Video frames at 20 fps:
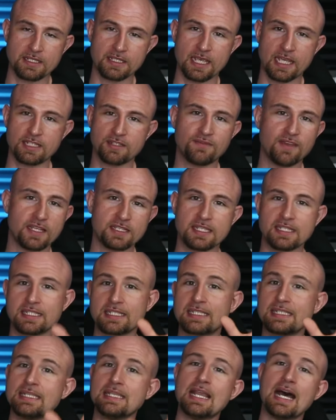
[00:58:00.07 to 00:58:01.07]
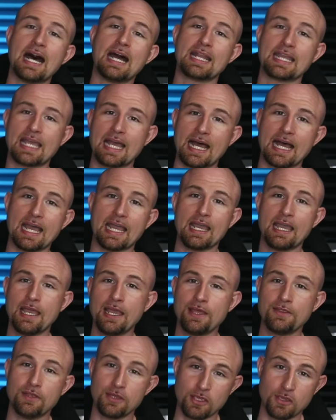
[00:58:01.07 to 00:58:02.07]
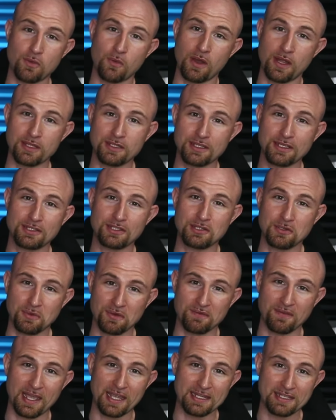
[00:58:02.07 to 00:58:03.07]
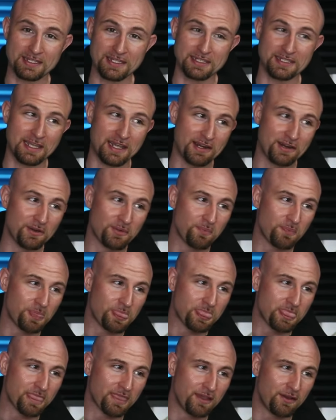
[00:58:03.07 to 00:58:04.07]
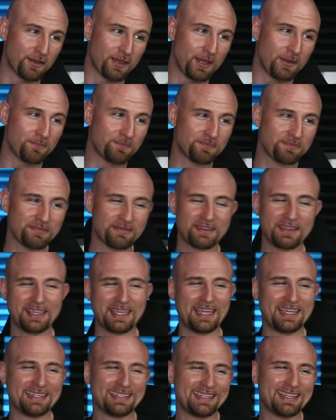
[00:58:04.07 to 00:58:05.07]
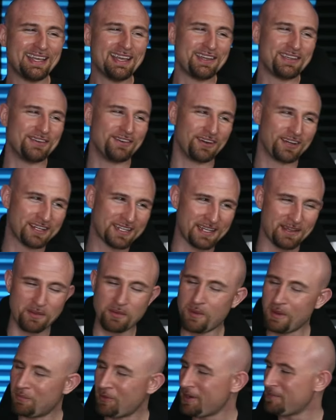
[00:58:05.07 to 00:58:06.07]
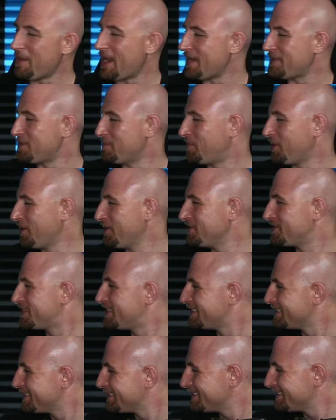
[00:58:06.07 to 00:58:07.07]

guy's face. This is not a guy that you want to invite to dinner. Okay. York, could we bring back the birds?